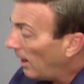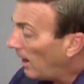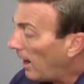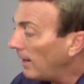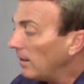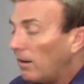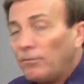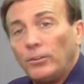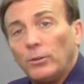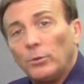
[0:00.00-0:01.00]
I
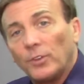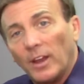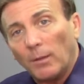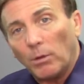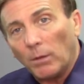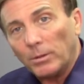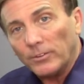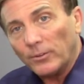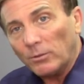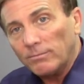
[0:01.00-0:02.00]
love to use an eyebrow
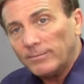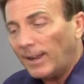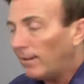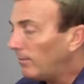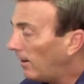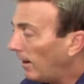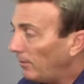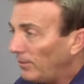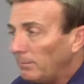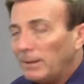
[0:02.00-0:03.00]
pencil. Now, I've
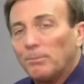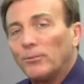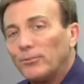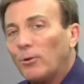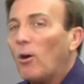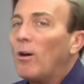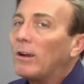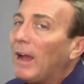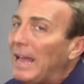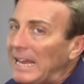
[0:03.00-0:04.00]
seen people do all
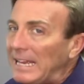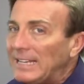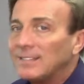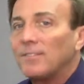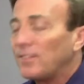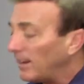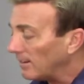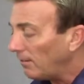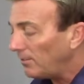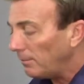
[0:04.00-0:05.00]
kinds of things.
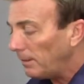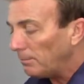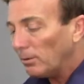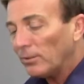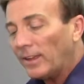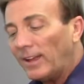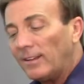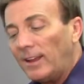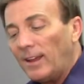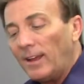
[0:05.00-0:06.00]
I've seen people
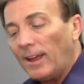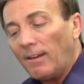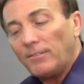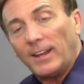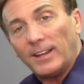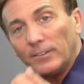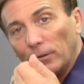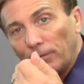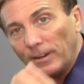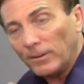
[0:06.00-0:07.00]
that have taken
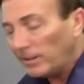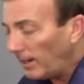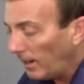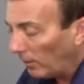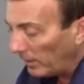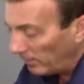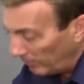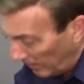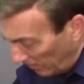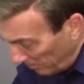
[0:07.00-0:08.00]
their fingernail
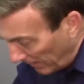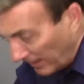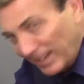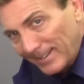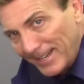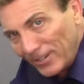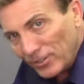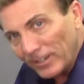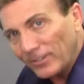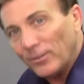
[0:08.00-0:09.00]
and made an
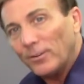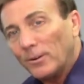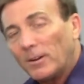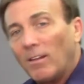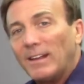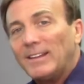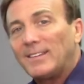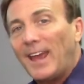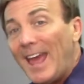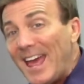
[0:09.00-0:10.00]
indentation into their
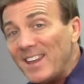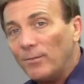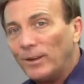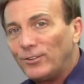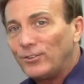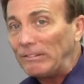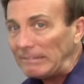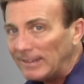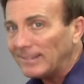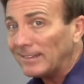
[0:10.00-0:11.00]
client's head, which
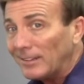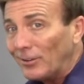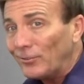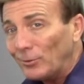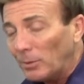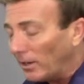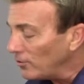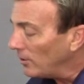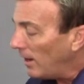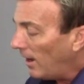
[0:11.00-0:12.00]
that's a little too
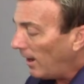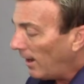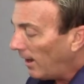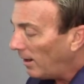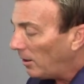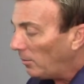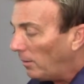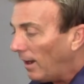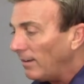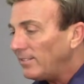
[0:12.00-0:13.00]
much.
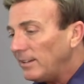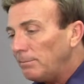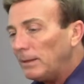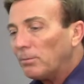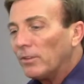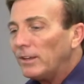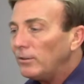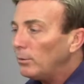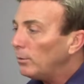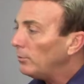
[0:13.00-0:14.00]
I see people that
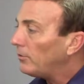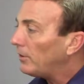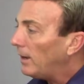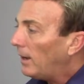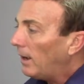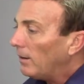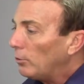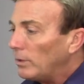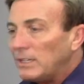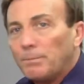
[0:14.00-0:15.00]
use
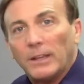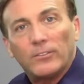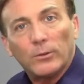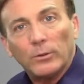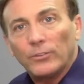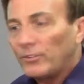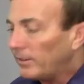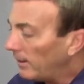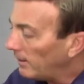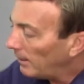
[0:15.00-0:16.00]
grease pencils,
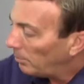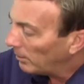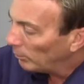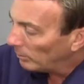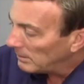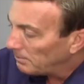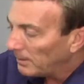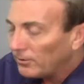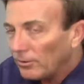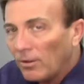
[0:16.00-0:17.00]
and they put a grease
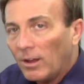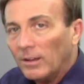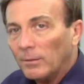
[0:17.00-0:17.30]
pencil on.